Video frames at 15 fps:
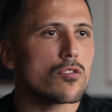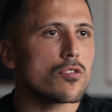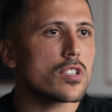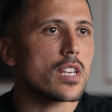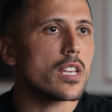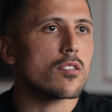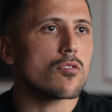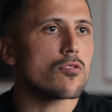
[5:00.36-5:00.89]
you'll
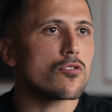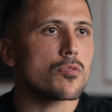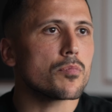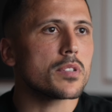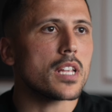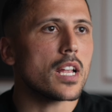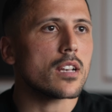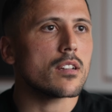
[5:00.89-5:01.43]
see
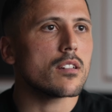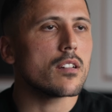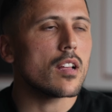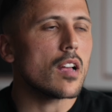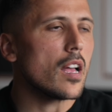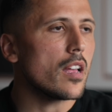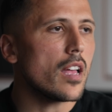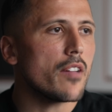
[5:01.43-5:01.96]
100%
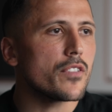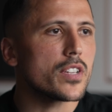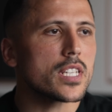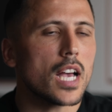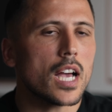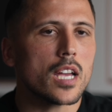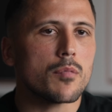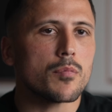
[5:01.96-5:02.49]
every
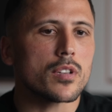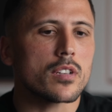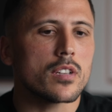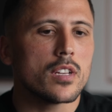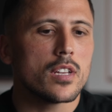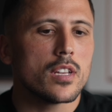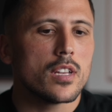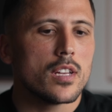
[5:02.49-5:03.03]
time,
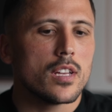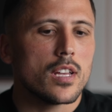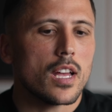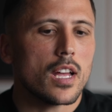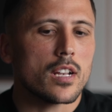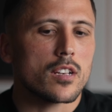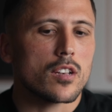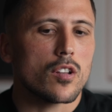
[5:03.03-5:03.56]

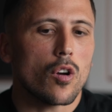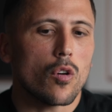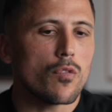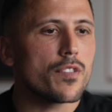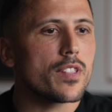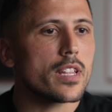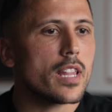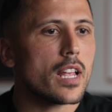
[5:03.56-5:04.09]
and
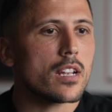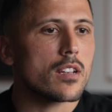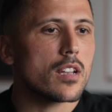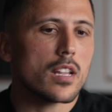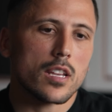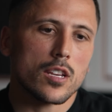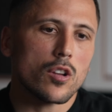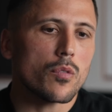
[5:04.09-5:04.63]
hopefully then,
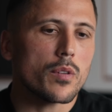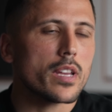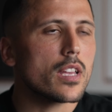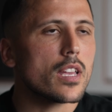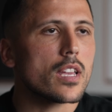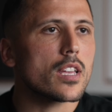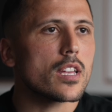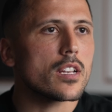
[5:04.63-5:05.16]
you know,
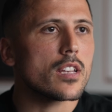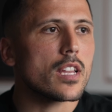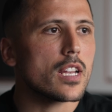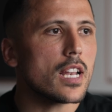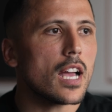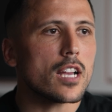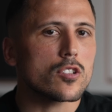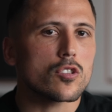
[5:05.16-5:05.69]
it can
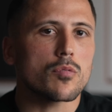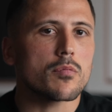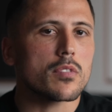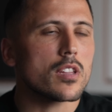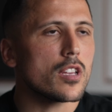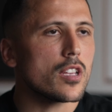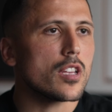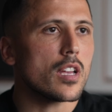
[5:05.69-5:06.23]
ignite
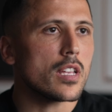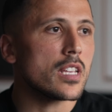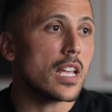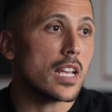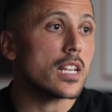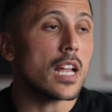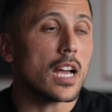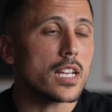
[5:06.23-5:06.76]

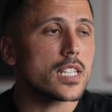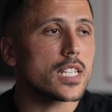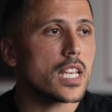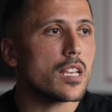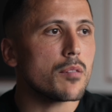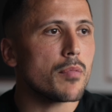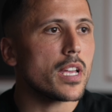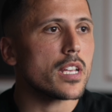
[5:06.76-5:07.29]

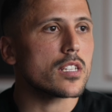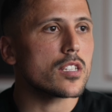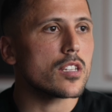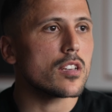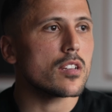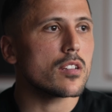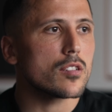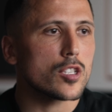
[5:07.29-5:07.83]
teammates
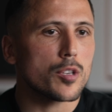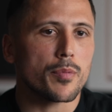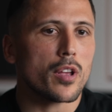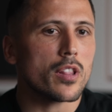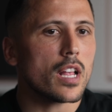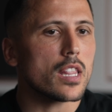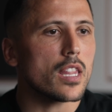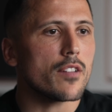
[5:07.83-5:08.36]
to be
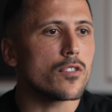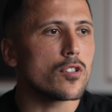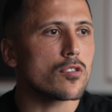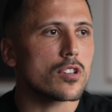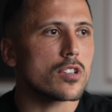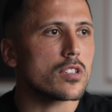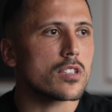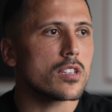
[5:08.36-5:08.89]
on that level,
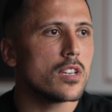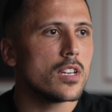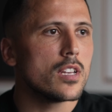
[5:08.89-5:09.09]
because,